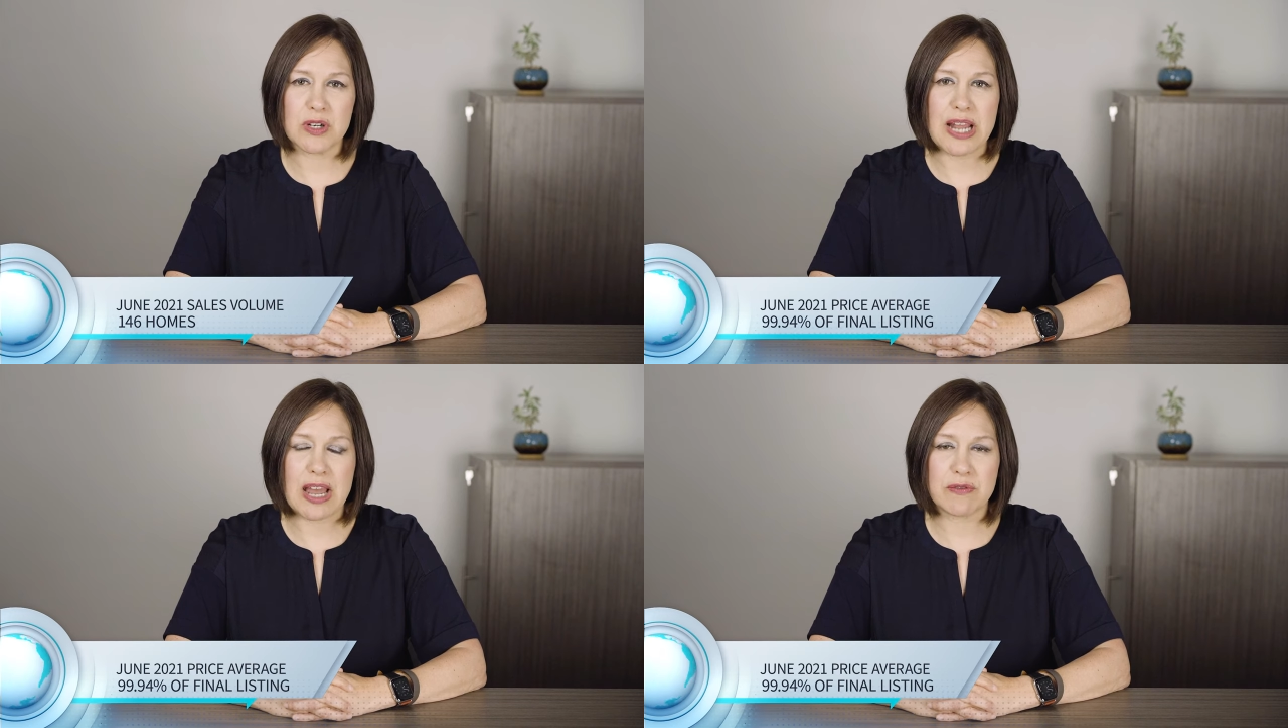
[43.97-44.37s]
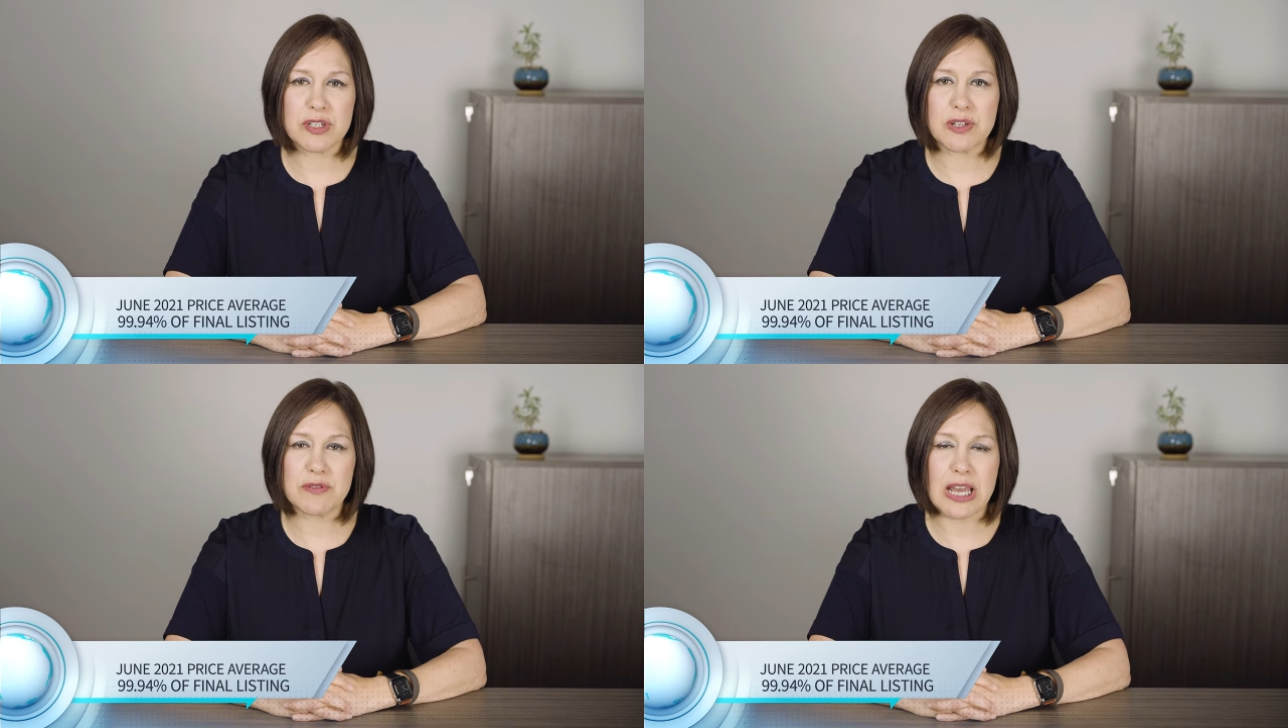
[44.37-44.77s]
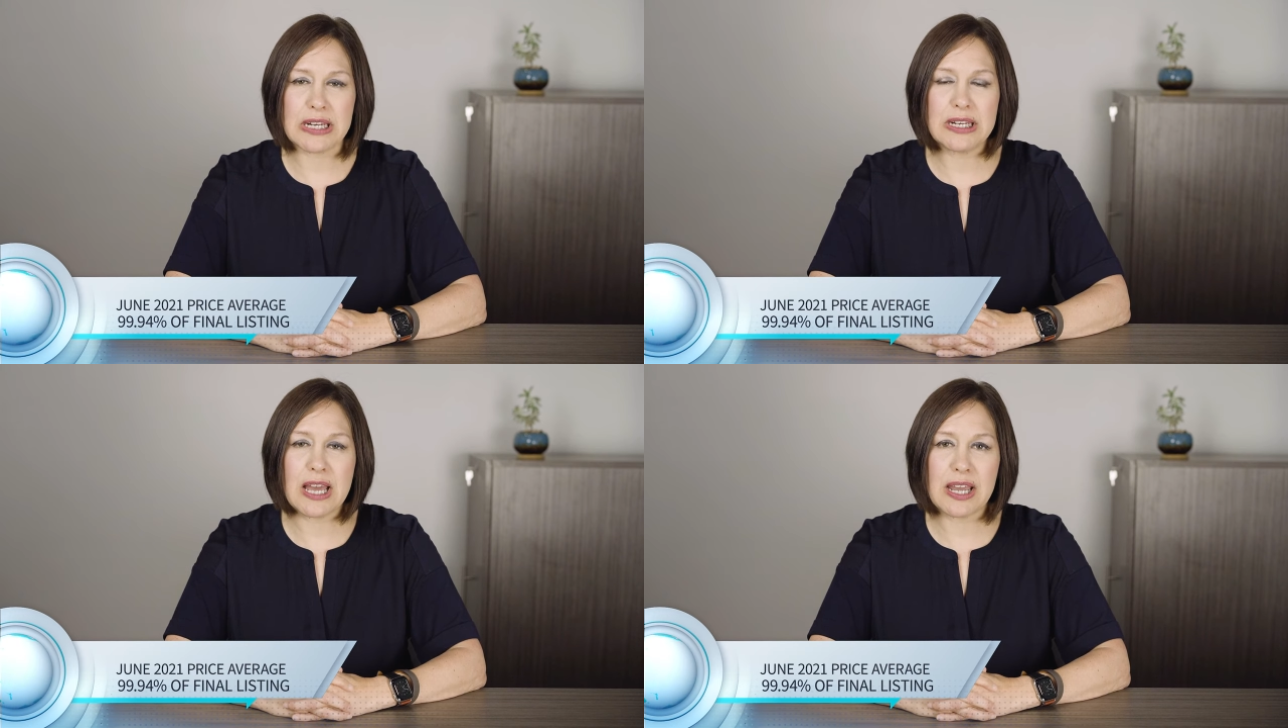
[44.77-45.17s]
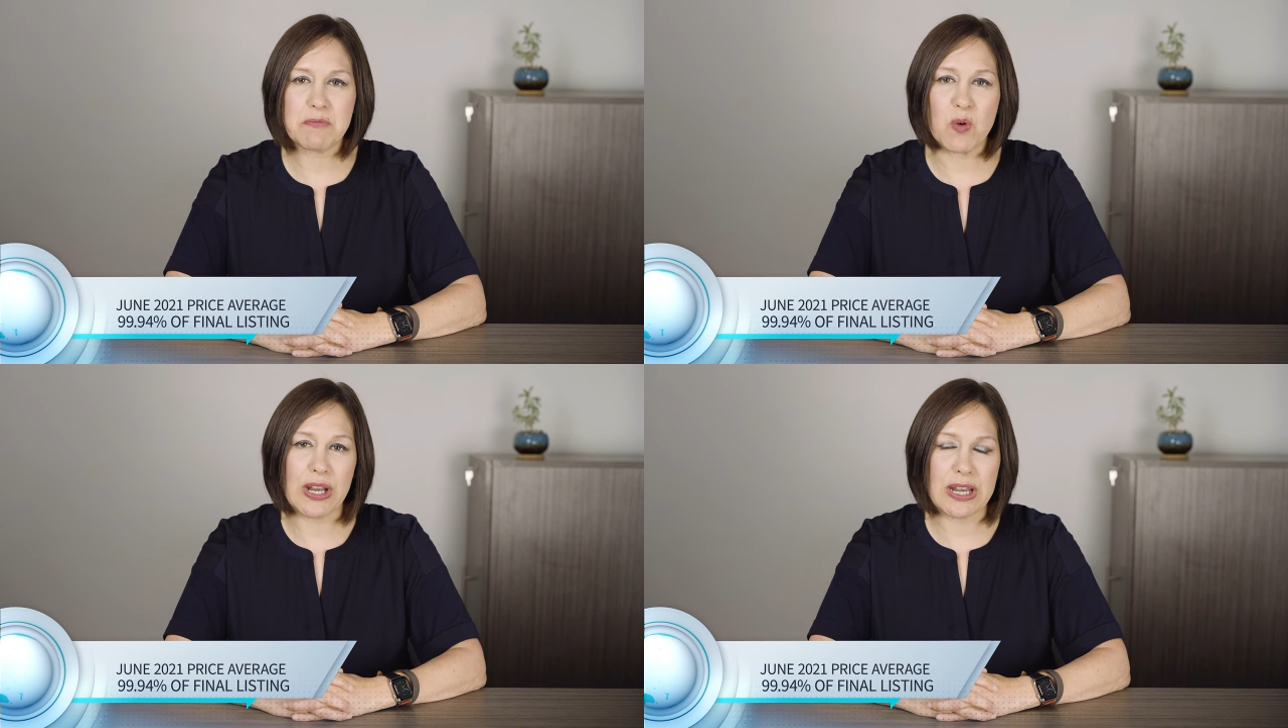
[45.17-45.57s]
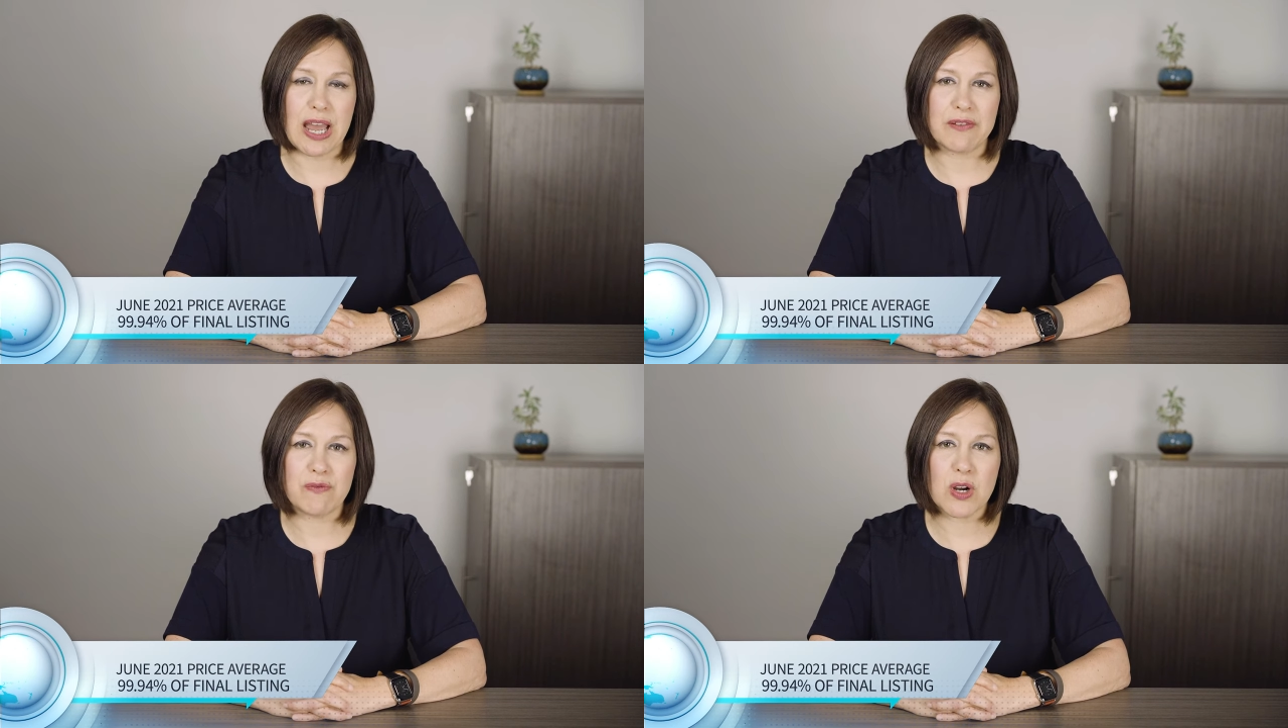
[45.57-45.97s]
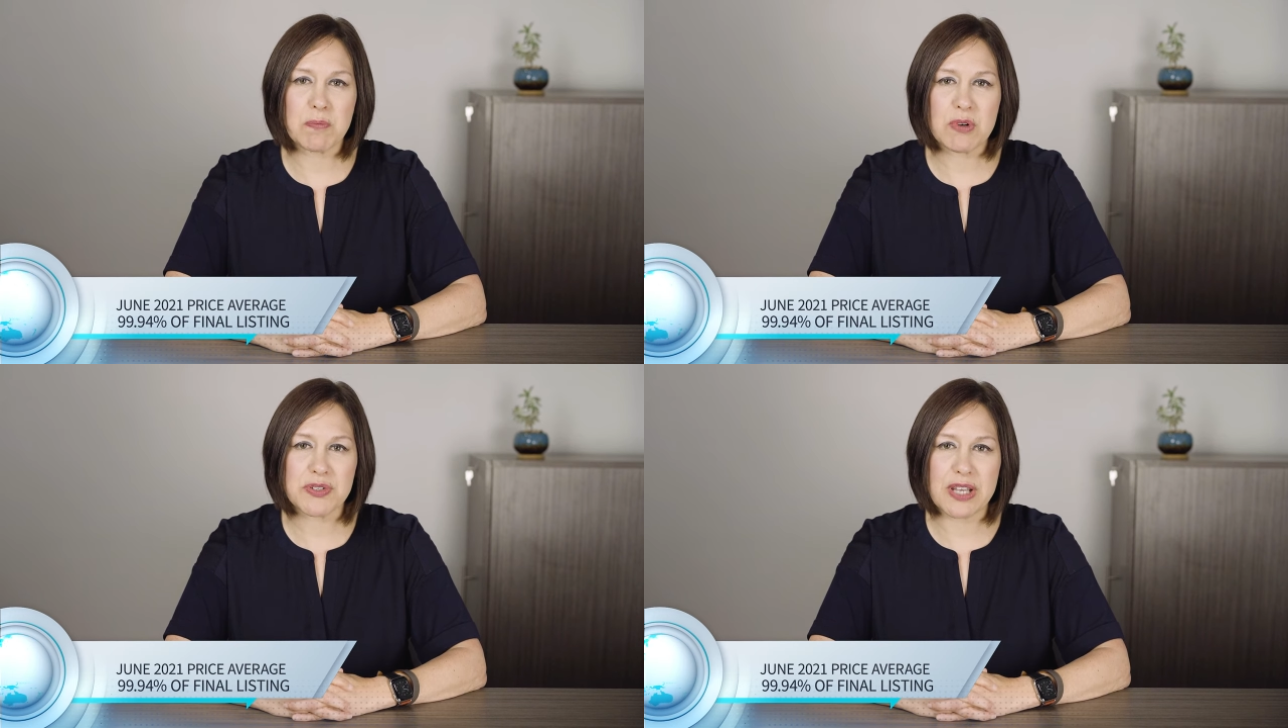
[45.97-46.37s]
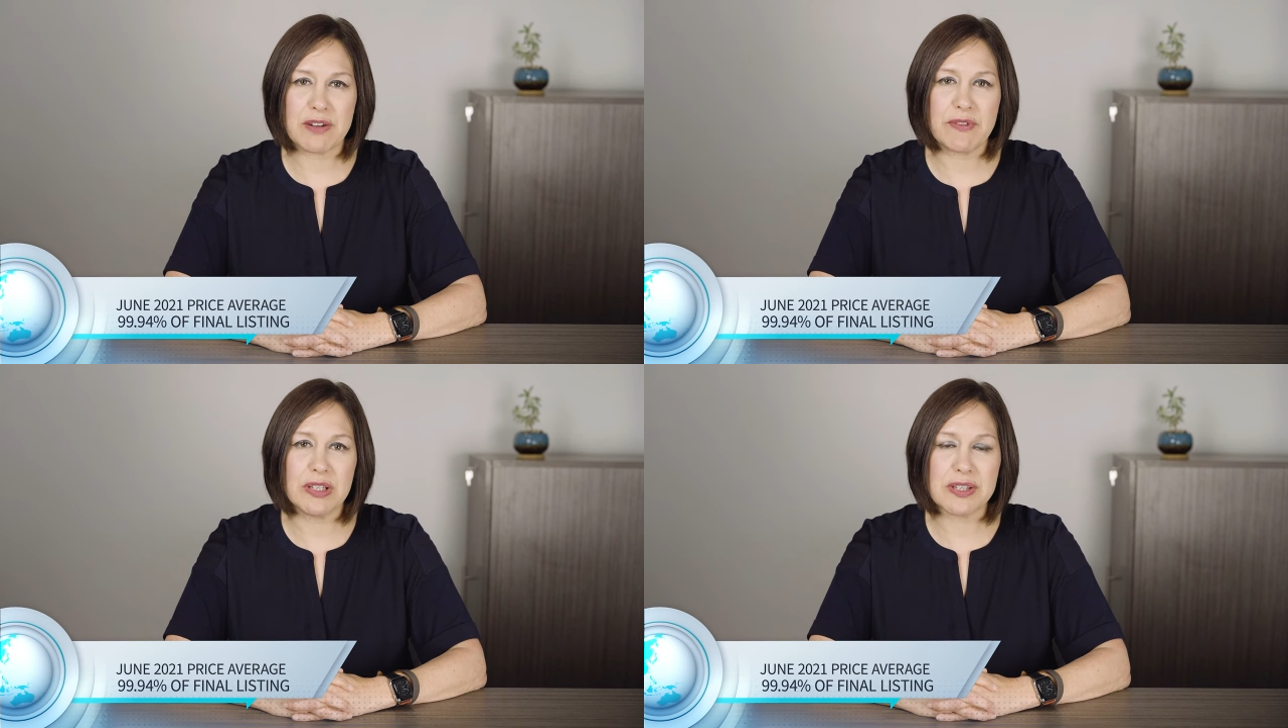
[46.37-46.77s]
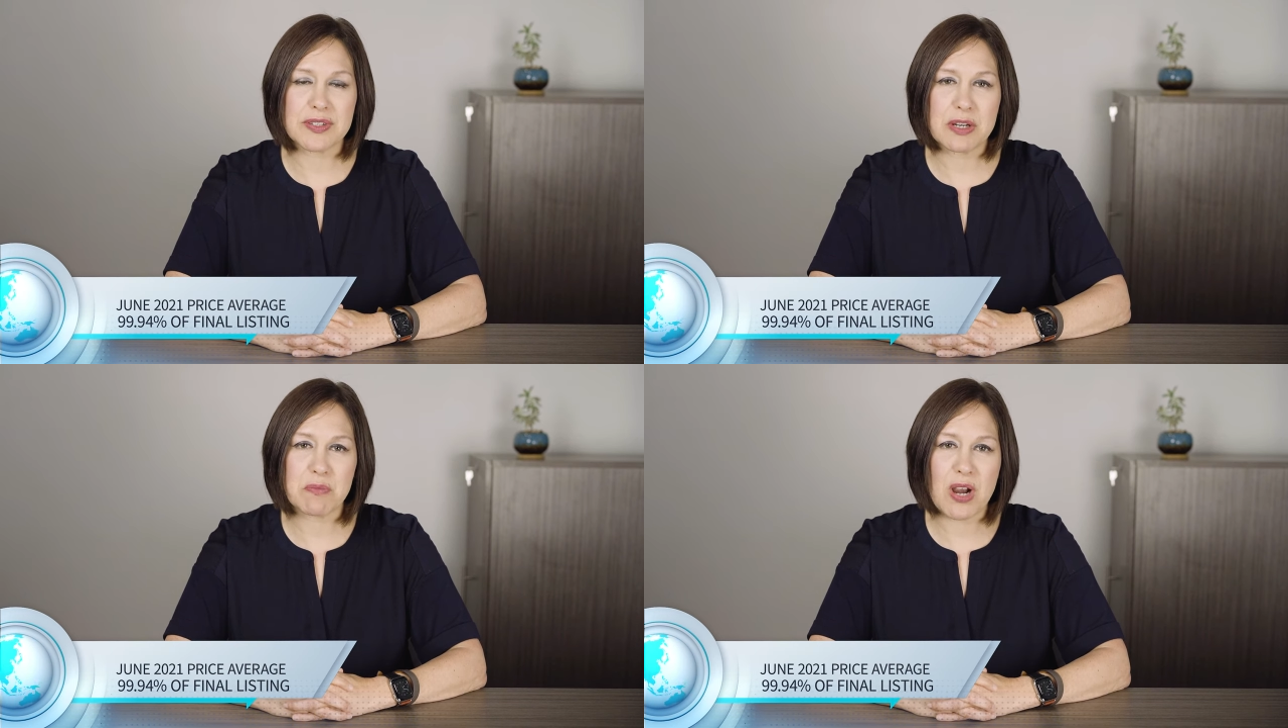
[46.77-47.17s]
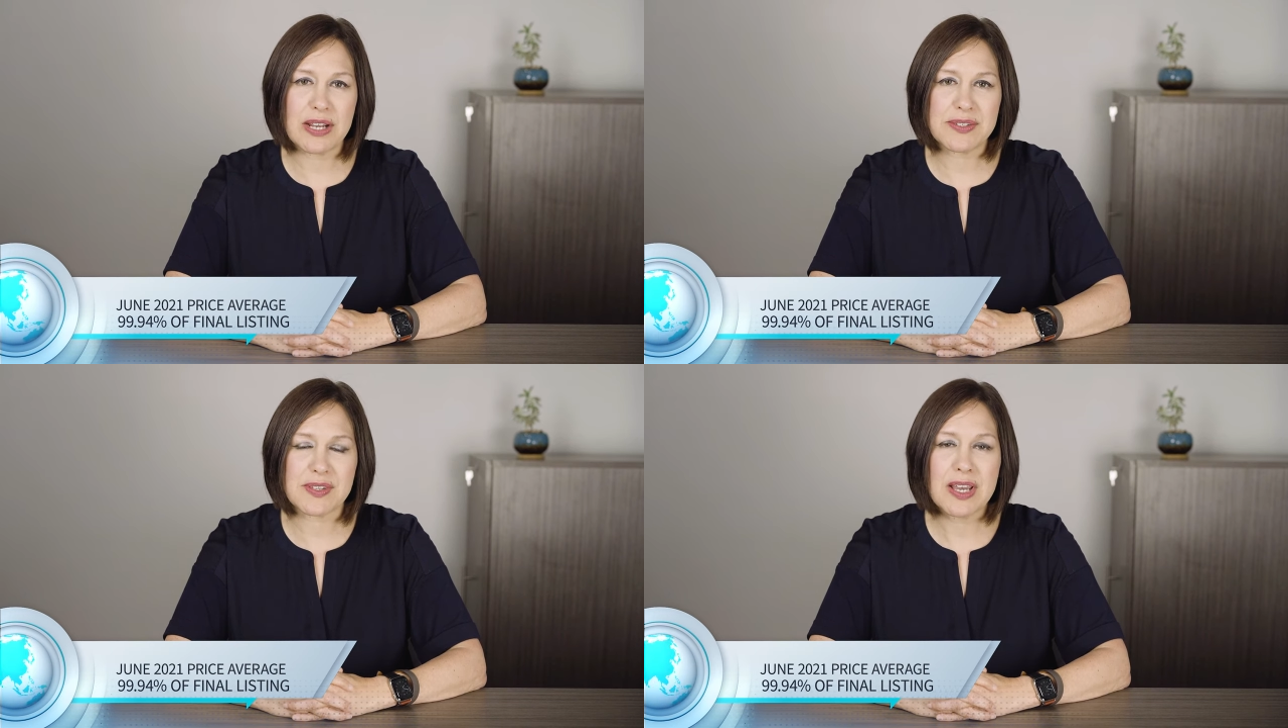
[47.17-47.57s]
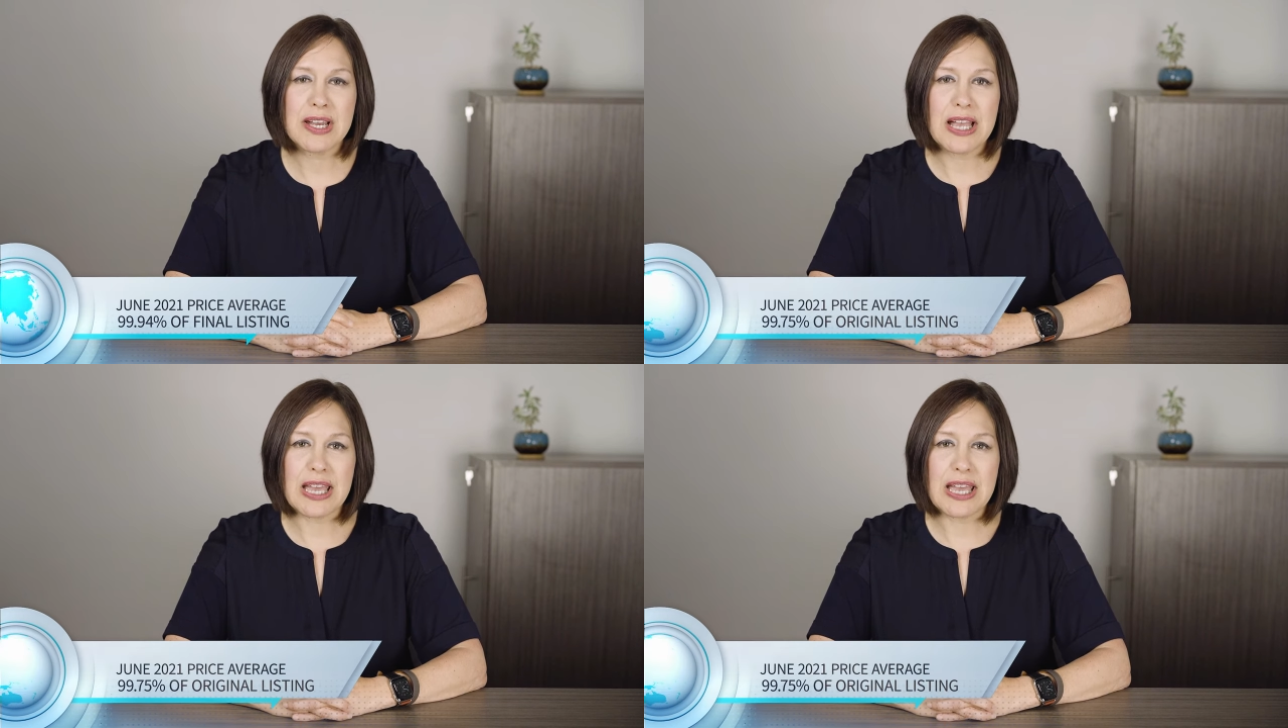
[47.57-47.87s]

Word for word: for an average of 99.94% of the listing price